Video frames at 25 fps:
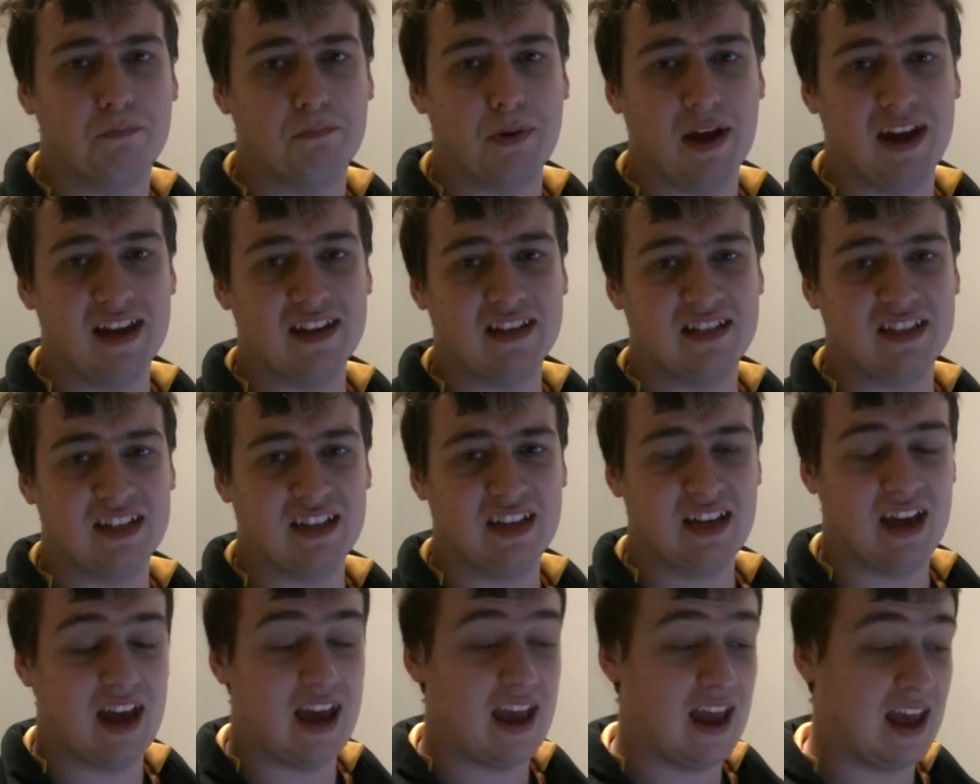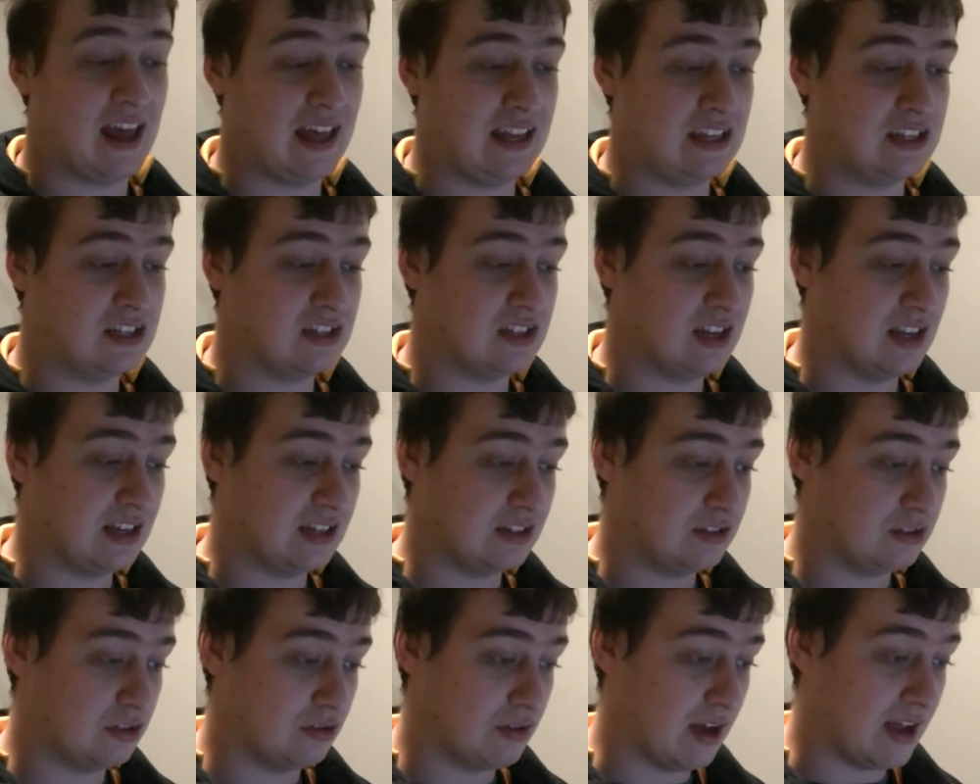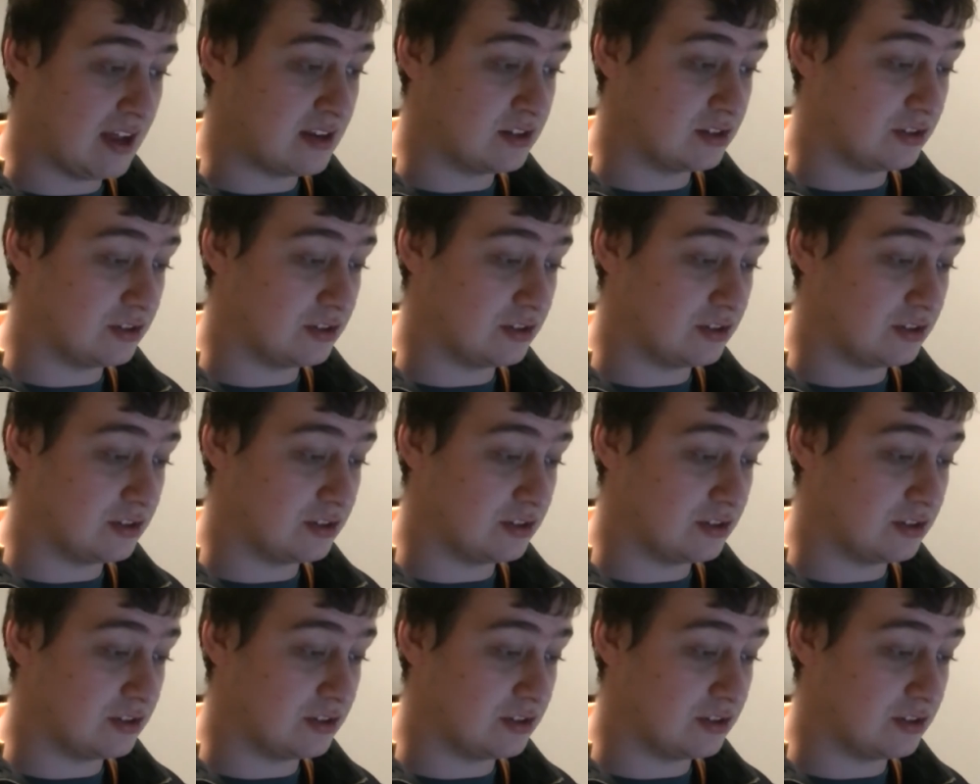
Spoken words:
baity ending to end